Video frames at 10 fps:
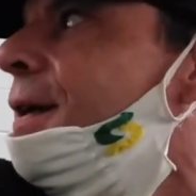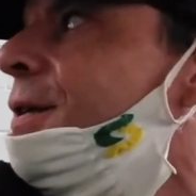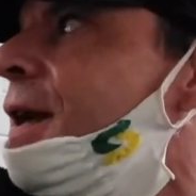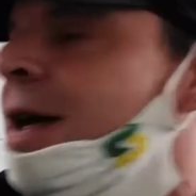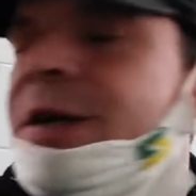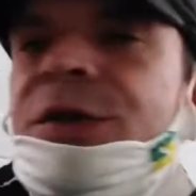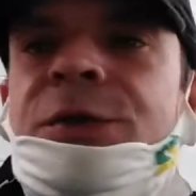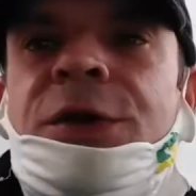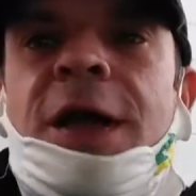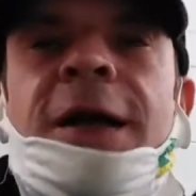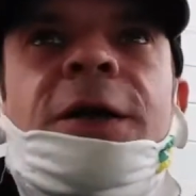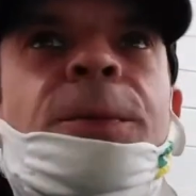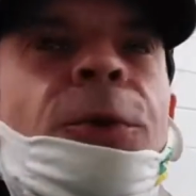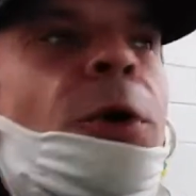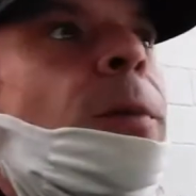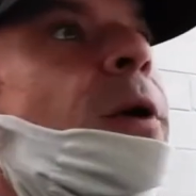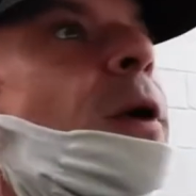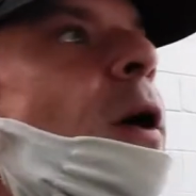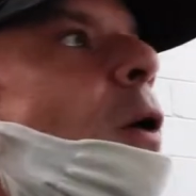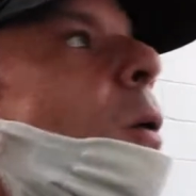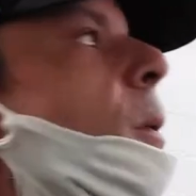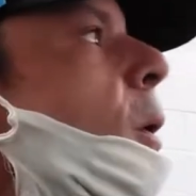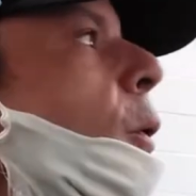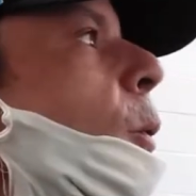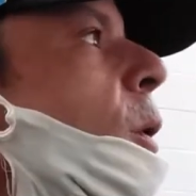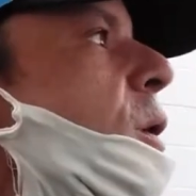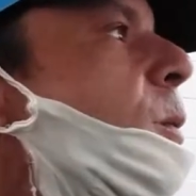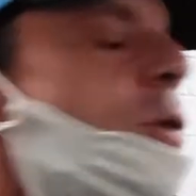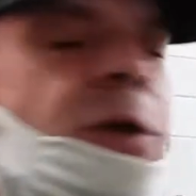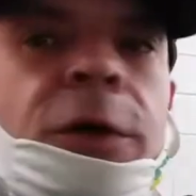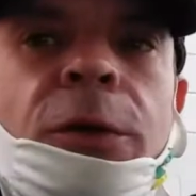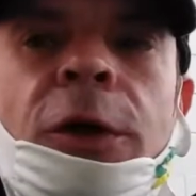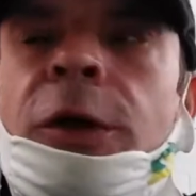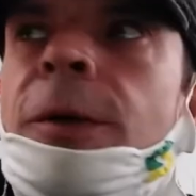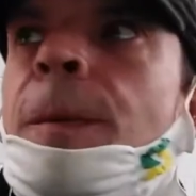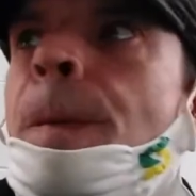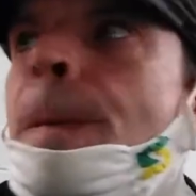It's got us slacked up a little bit now. I don't know what I'm supposed to do later.